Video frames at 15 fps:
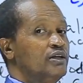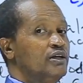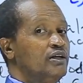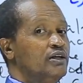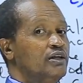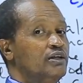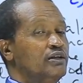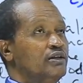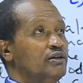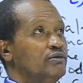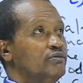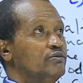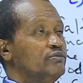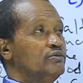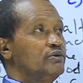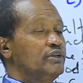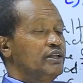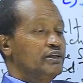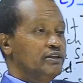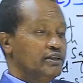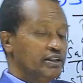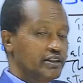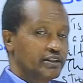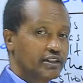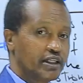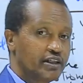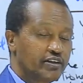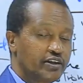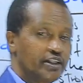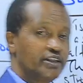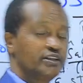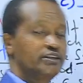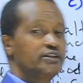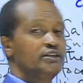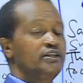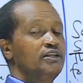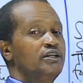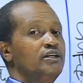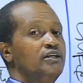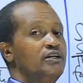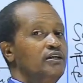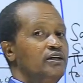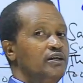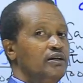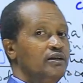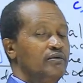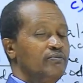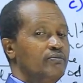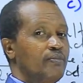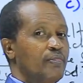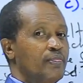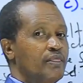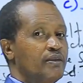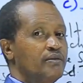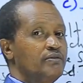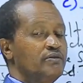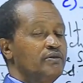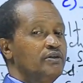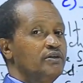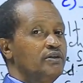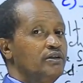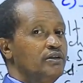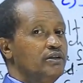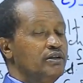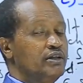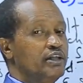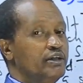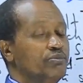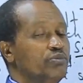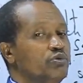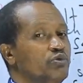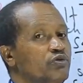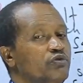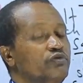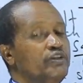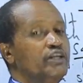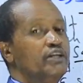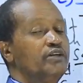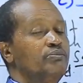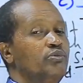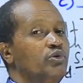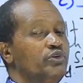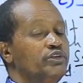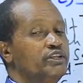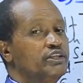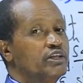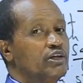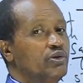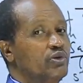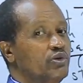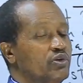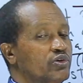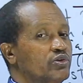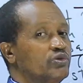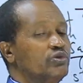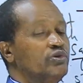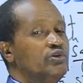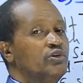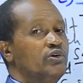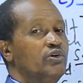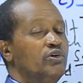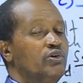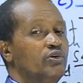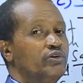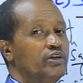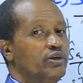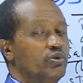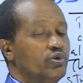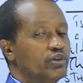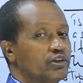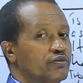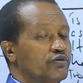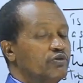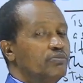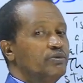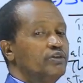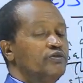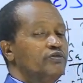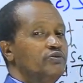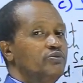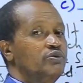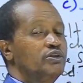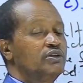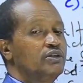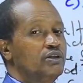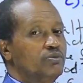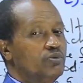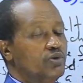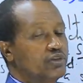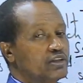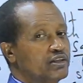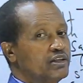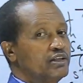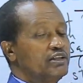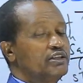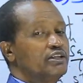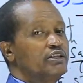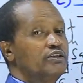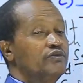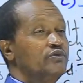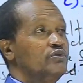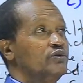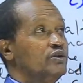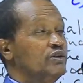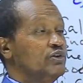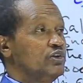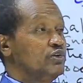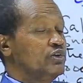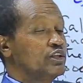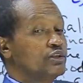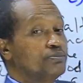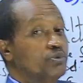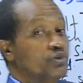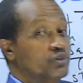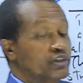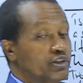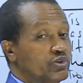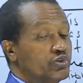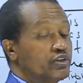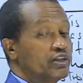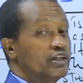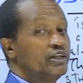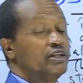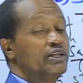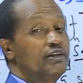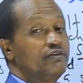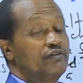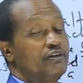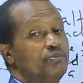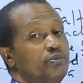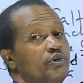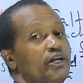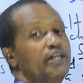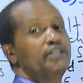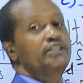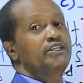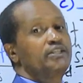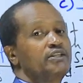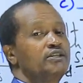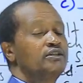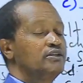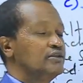the sun rays remove the moisture or the water from the food. The water that is in the food, when you expose it to sun, evaporates.